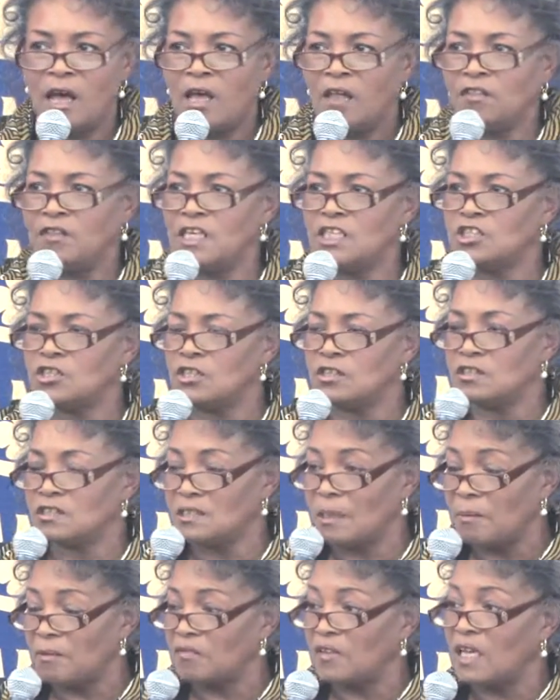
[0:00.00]
These are
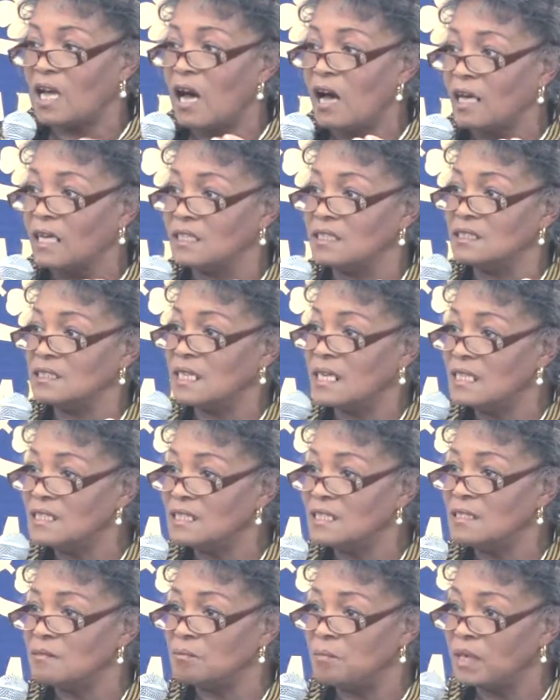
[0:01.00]
some of the
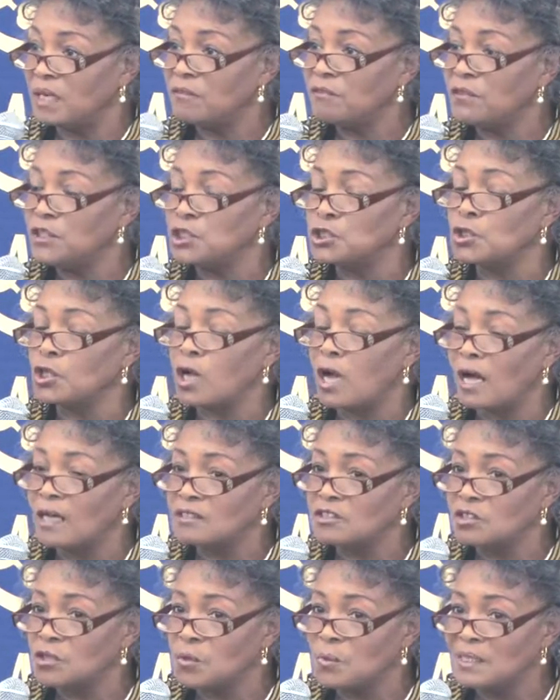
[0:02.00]
unintended beneficial
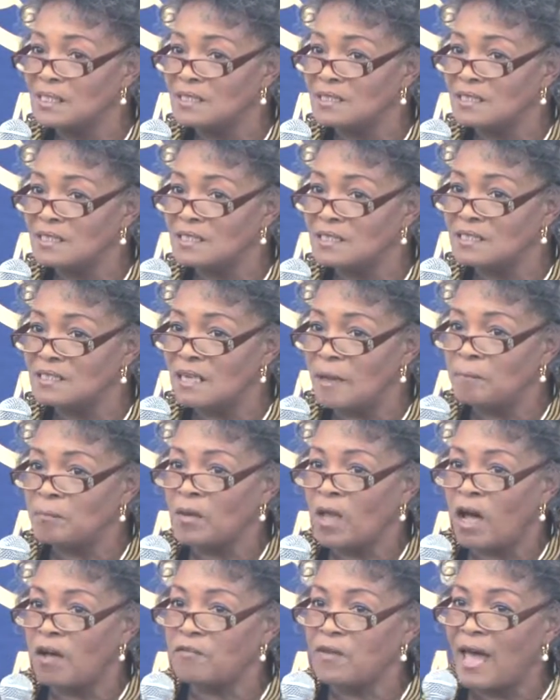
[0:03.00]
consequences
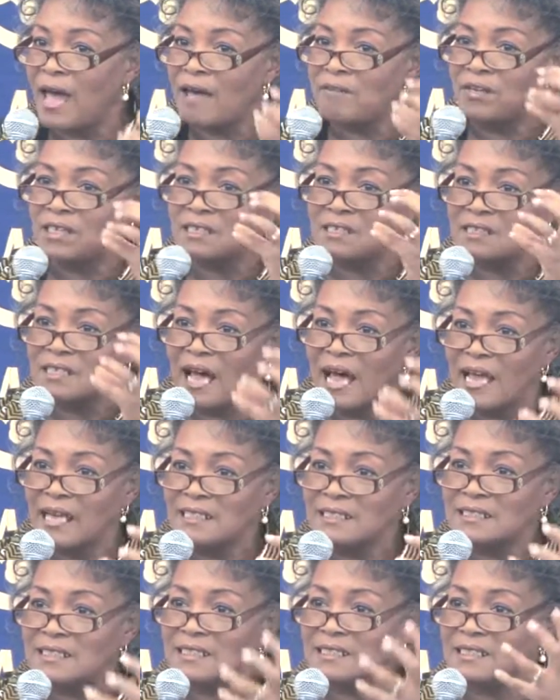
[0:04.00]
of having
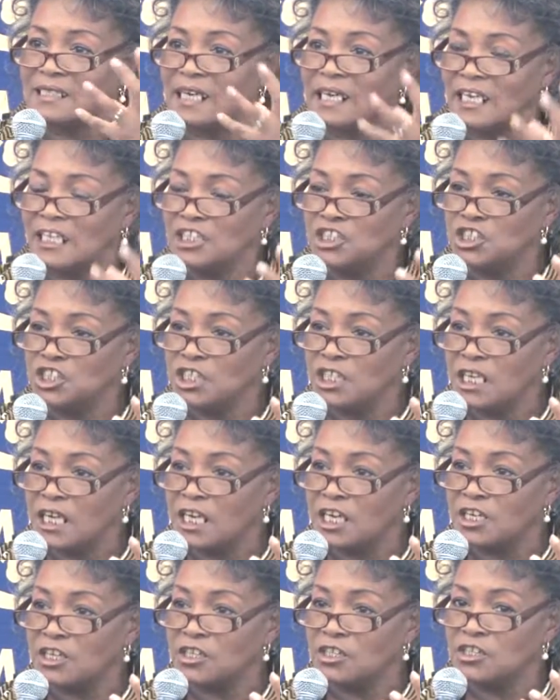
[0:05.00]
scientists and
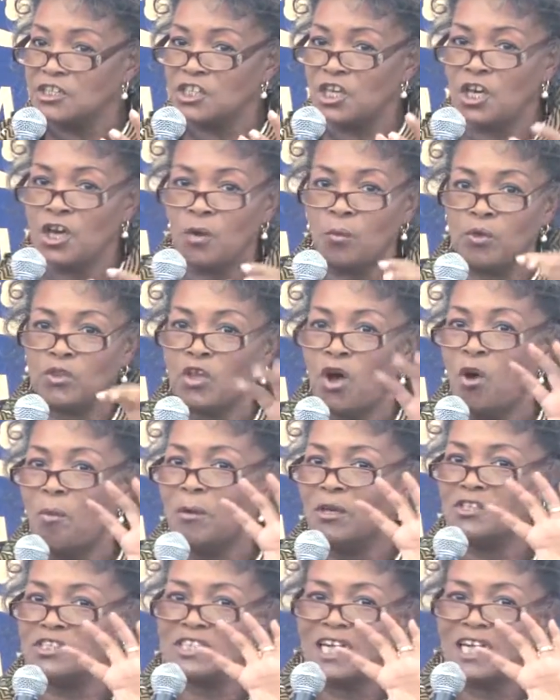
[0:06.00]
engineers with almost